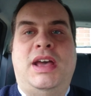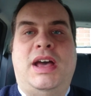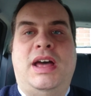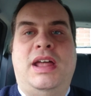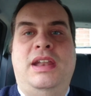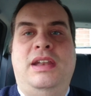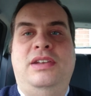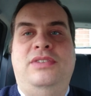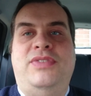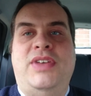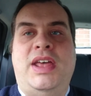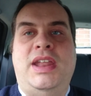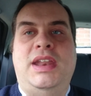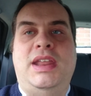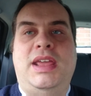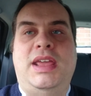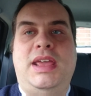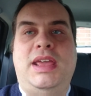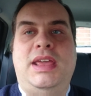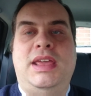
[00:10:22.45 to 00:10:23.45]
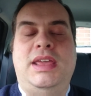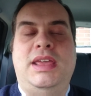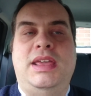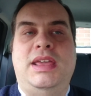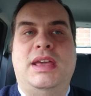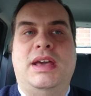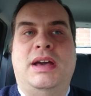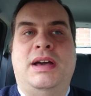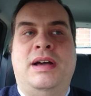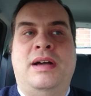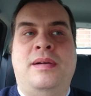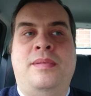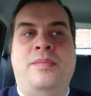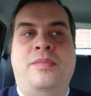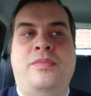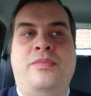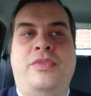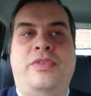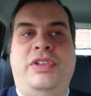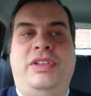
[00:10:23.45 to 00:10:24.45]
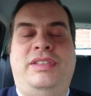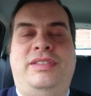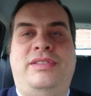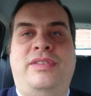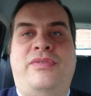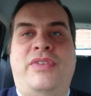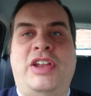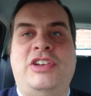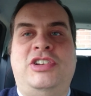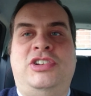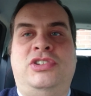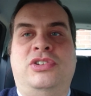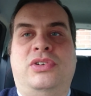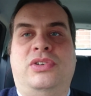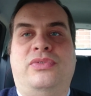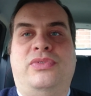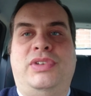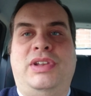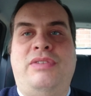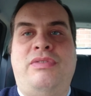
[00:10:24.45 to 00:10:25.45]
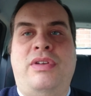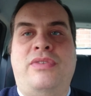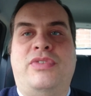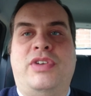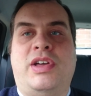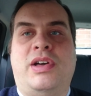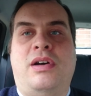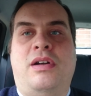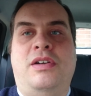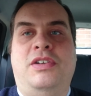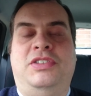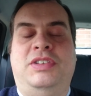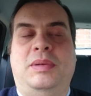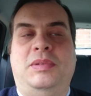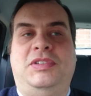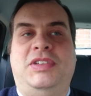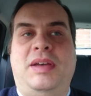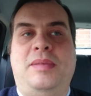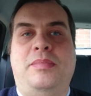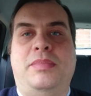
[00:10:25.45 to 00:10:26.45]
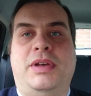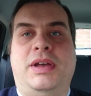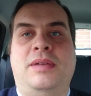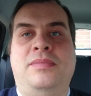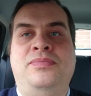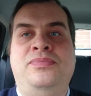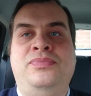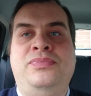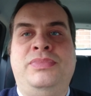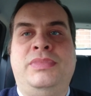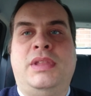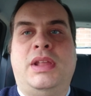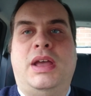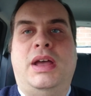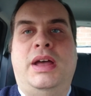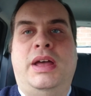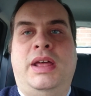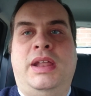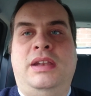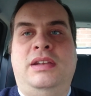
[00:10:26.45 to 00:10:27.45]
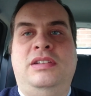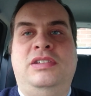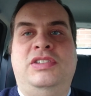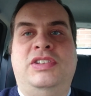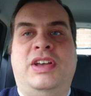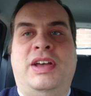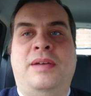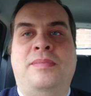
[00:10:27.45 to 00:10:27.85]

And then he eventually took delivery of the car in September, and